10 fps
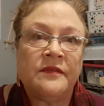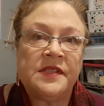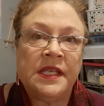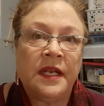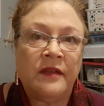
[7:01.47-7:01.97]
I've
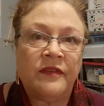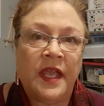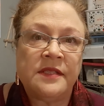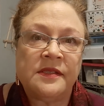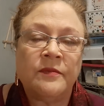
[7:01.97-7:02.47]
seen I've
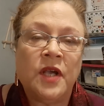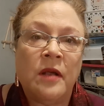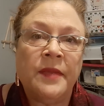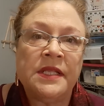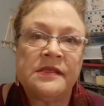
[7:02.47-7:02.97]
had some
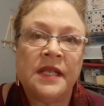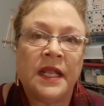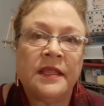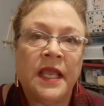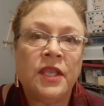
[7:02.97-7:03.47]
comments, and
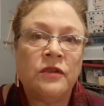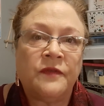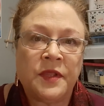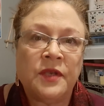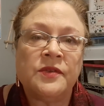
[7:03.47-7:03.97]
I thank you
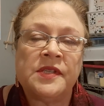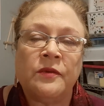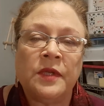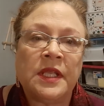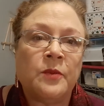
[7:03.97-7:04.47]
for those. I
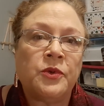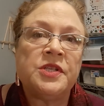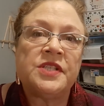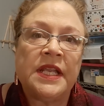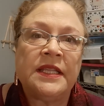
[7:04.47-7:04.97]
really
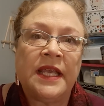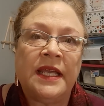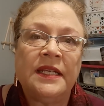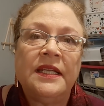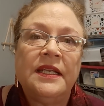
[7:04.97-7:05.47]
appreciate
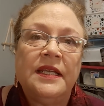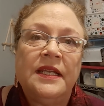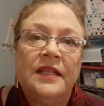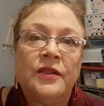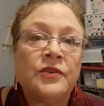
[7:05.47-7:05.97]
that.
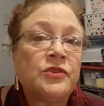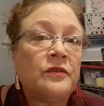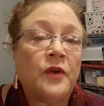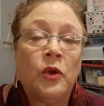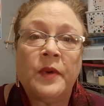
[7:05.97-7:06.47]
Those who
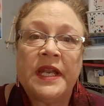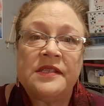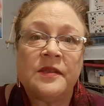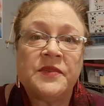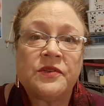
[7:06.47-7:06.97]
have already
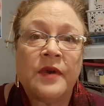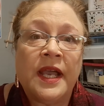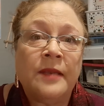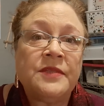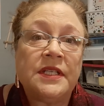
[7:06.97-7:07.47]

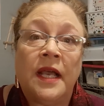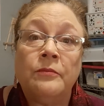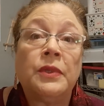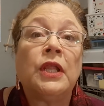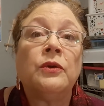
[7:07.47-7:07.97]
subscribed,
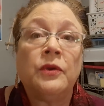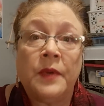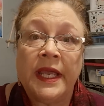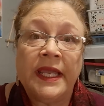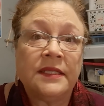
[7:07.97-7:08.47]
I'm blown
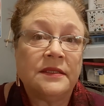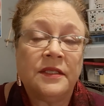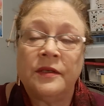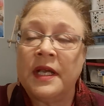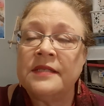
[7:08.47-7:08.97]
away.
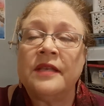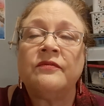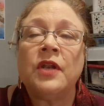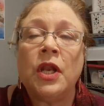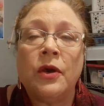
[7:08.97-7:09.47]
You guys have
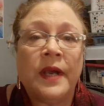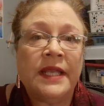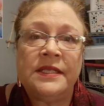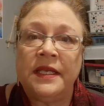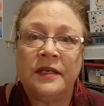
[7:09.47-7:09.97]
no
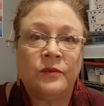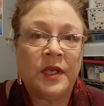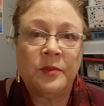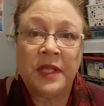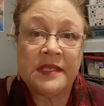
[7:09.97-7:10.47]
idea
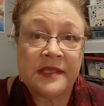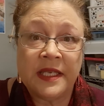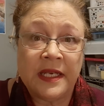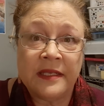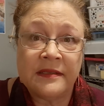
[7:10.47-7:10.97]
what a
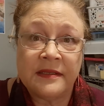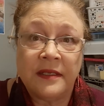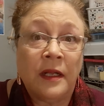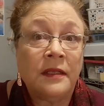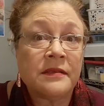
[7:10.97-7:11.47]
blessing it is.
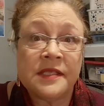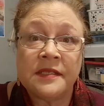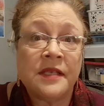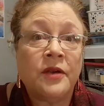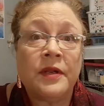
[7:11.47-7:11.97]
All
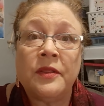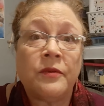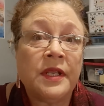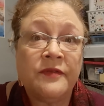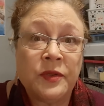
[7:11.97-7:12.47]

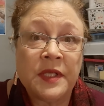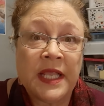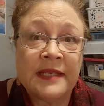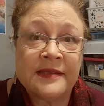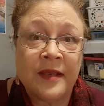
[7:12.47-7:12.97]
603 of you the
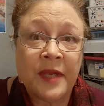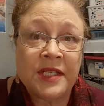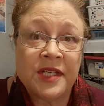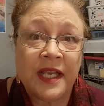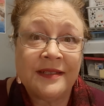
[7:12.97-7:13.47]
last time I
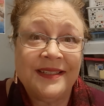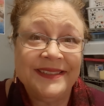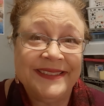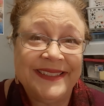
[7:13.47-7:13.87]
checked.